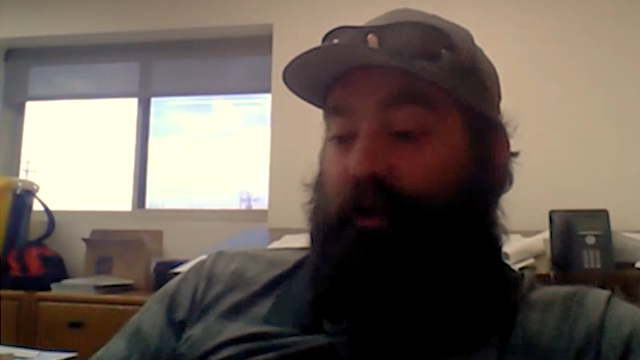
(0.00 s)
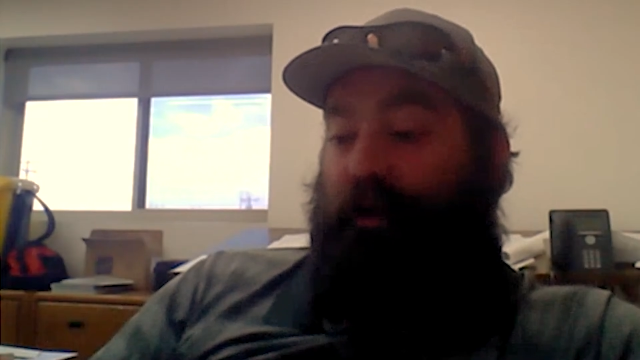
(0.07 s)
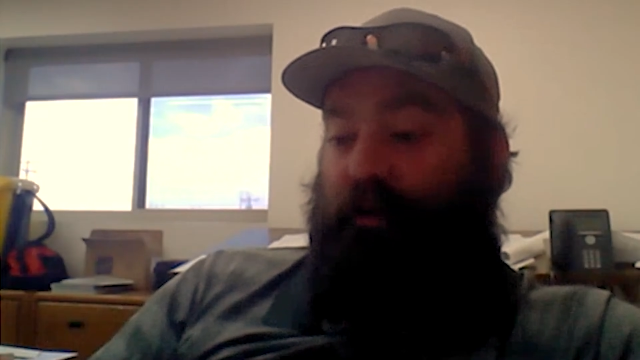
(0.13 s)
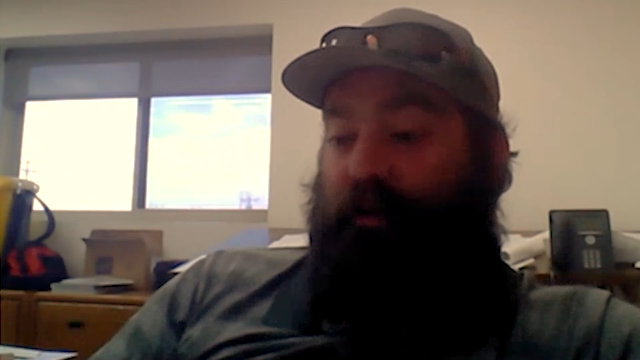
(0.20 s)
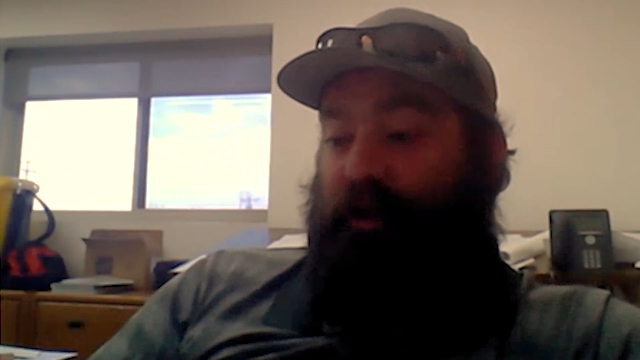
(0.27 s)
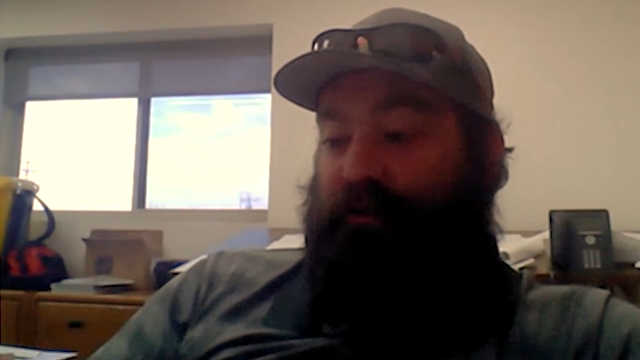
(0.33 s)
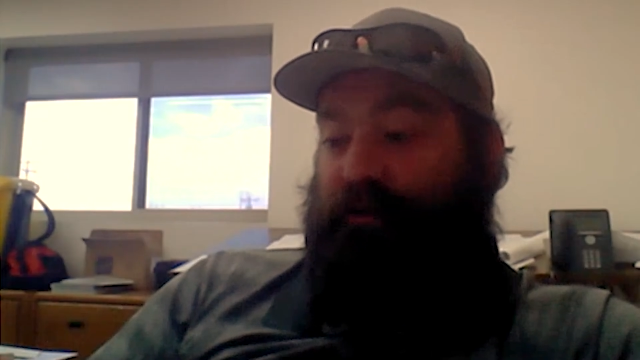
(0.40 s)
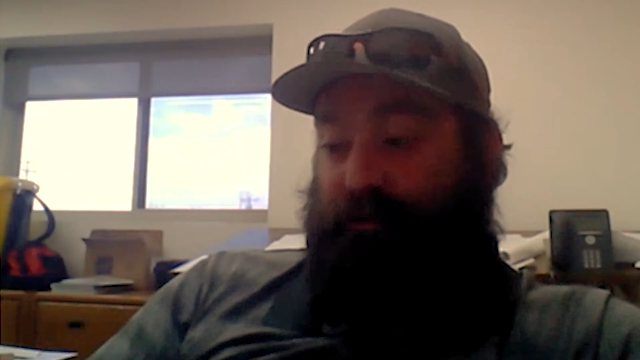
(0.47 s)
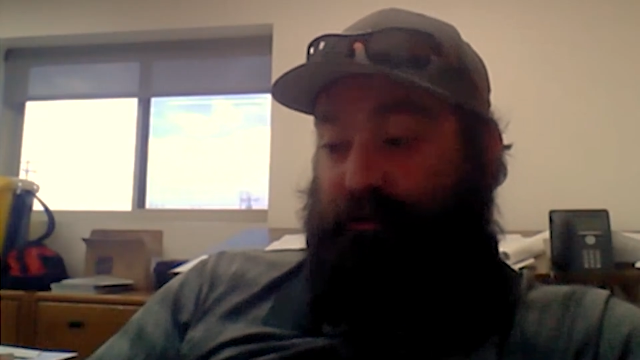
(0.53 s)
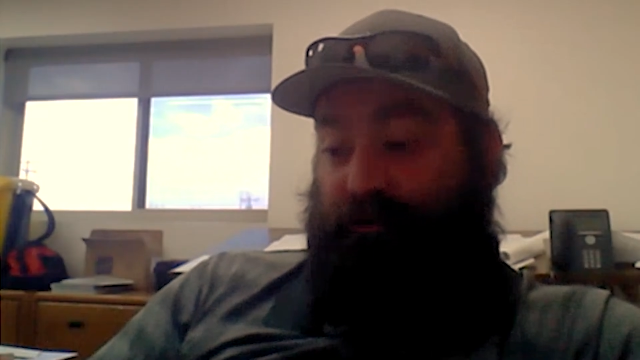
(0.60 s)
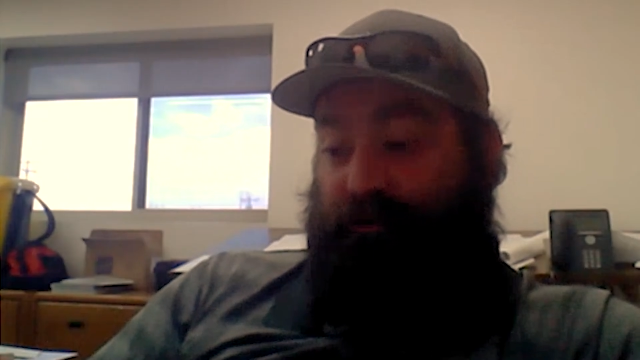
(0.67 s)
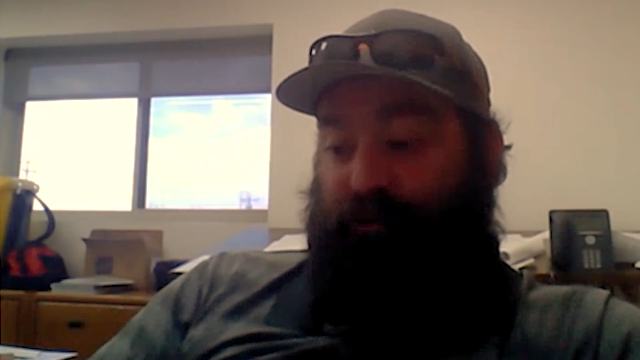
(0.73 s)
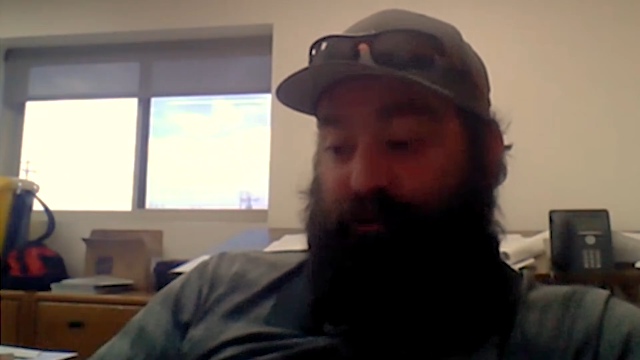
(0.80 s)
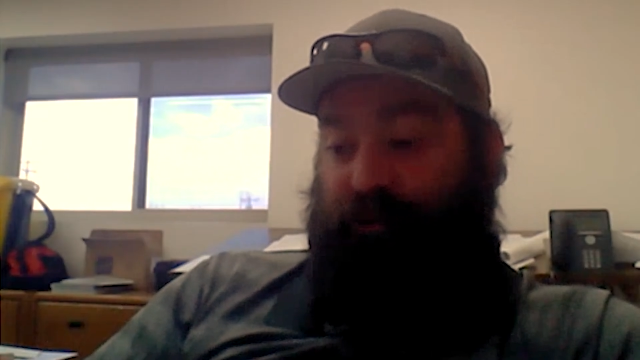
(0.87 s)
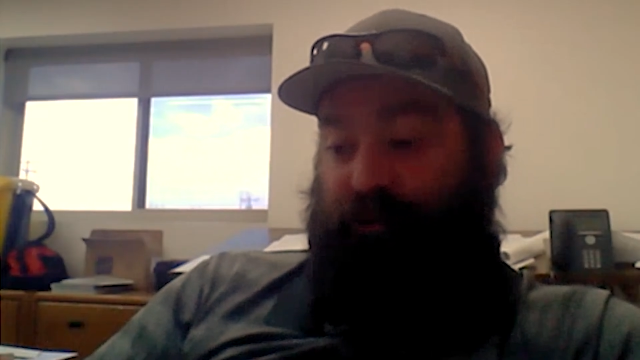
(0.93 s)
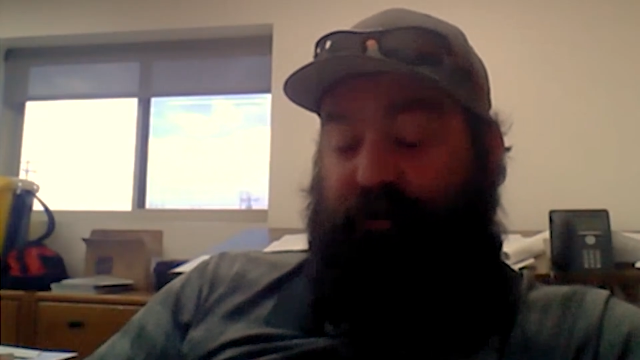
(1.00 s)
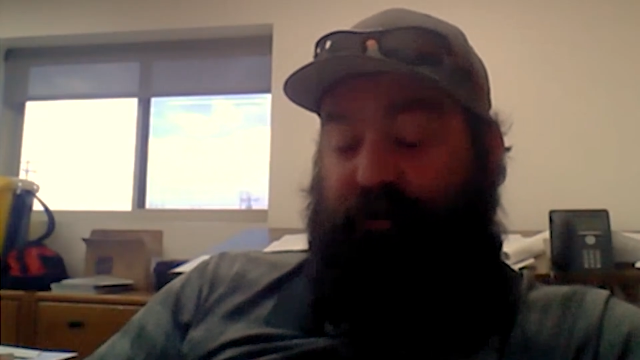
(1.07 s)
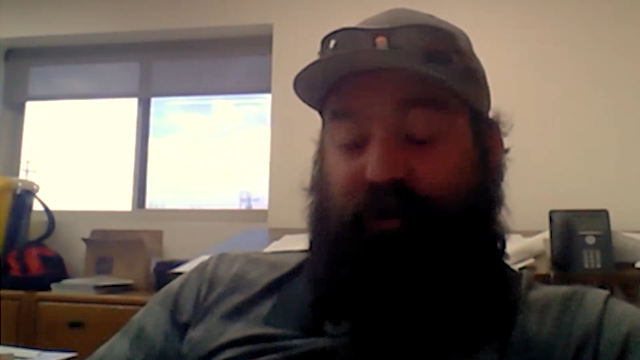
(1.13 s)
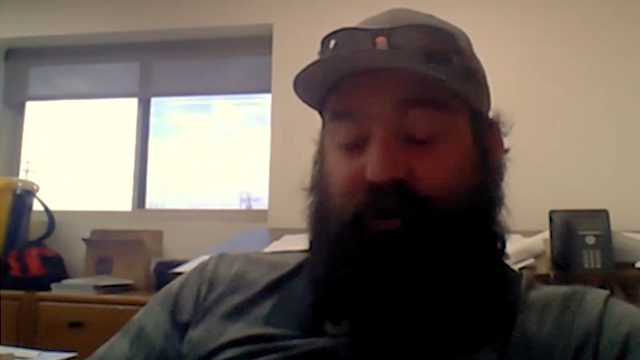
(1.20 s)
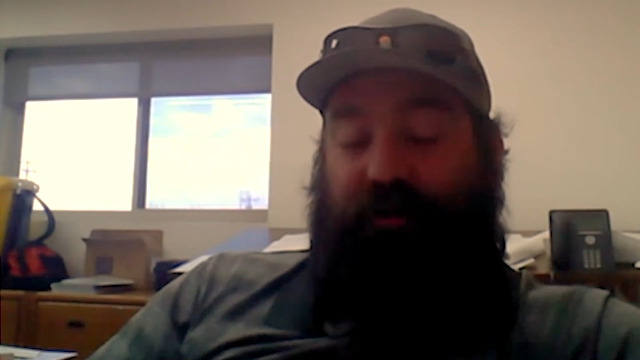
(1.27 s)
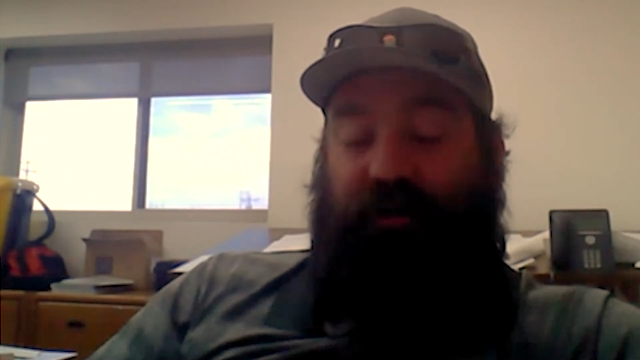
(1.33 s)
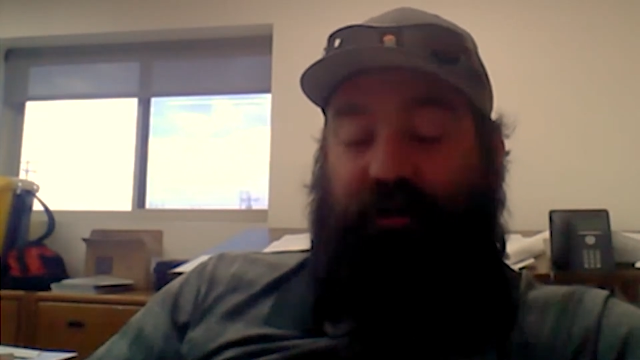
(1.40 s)
In this
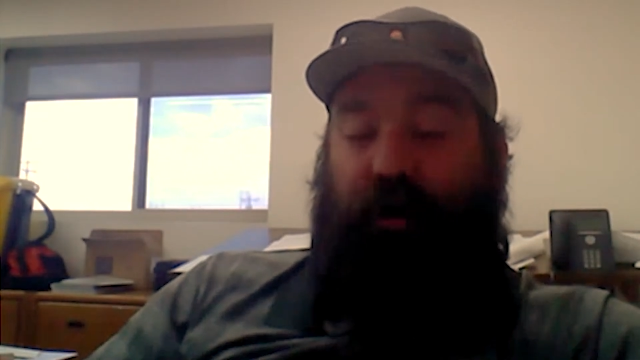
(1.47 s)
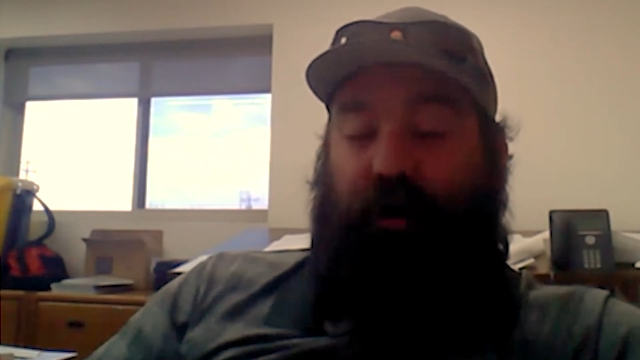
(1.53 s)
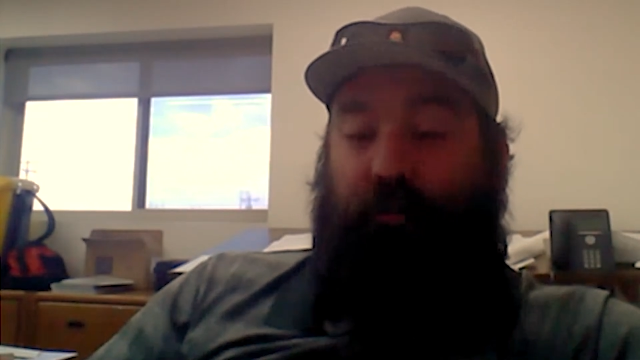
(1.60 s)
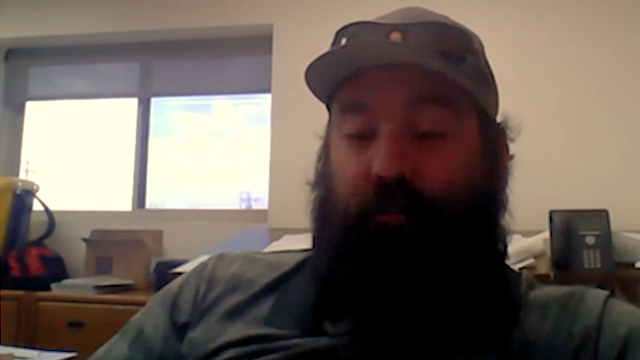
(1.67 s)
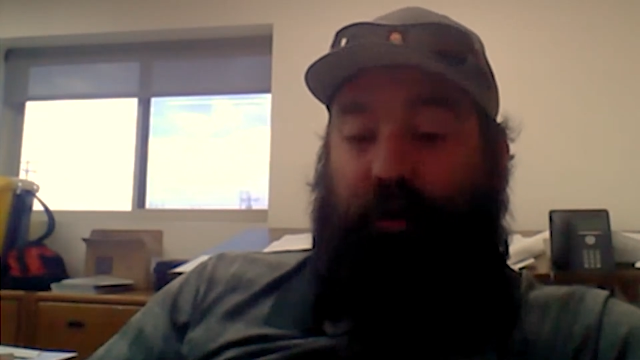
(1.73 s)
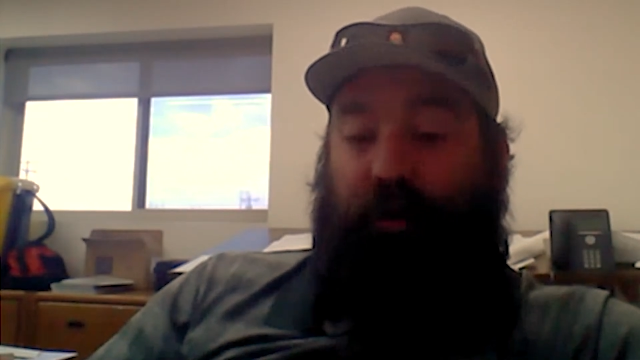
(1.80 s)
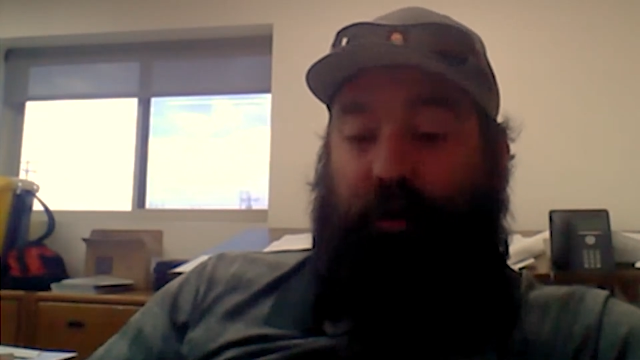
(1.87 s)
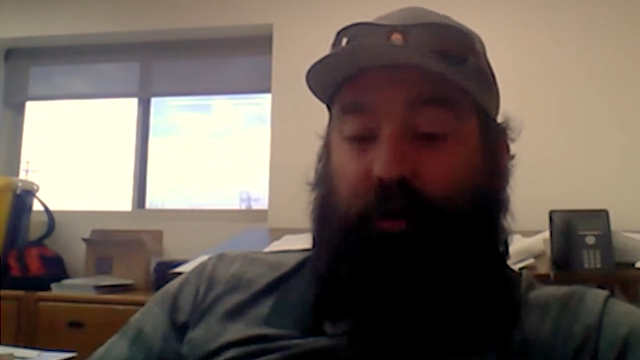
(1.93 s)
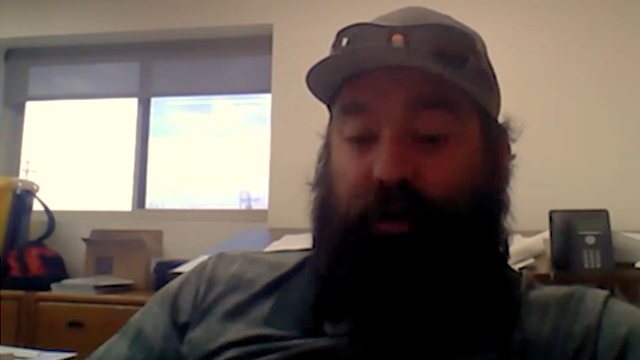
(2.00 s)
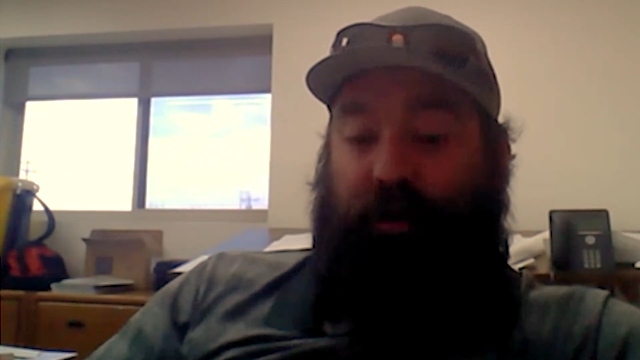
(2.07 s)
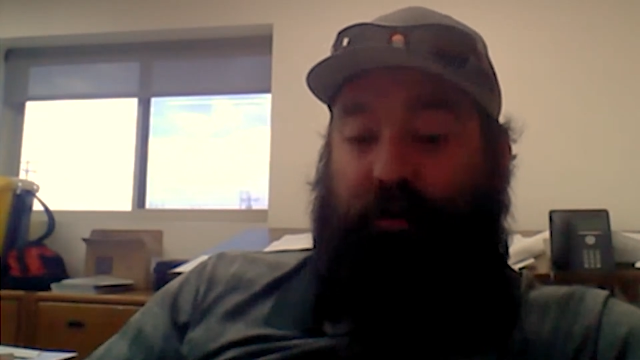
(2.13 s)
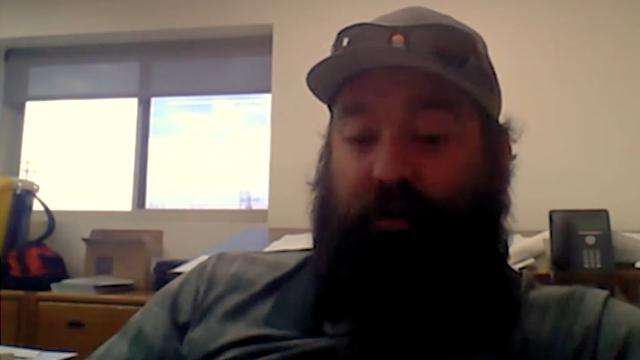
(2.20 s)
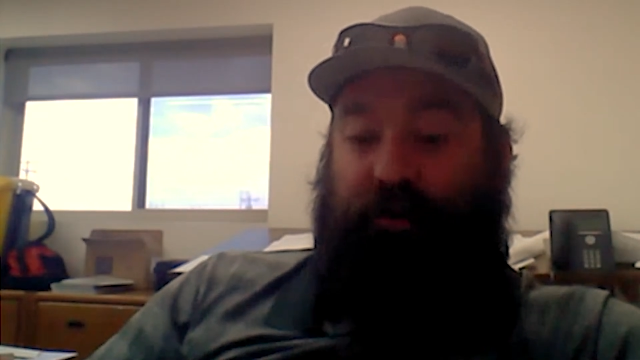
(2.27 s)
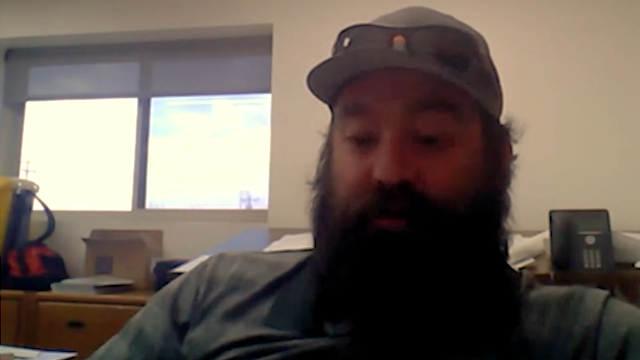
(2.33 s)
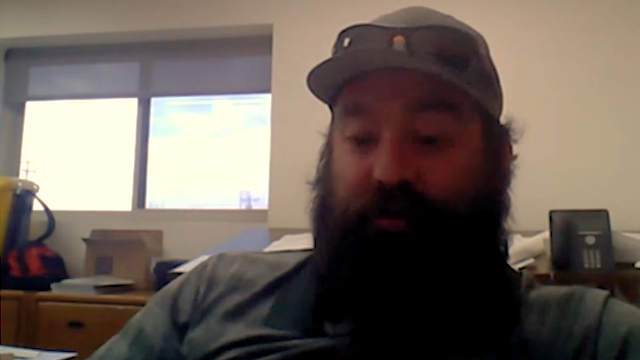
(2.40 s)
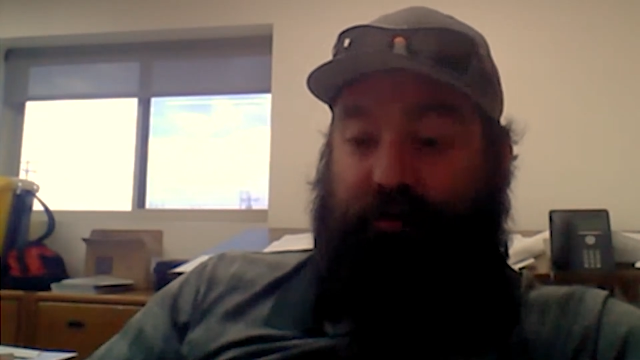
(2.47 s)
specific job, it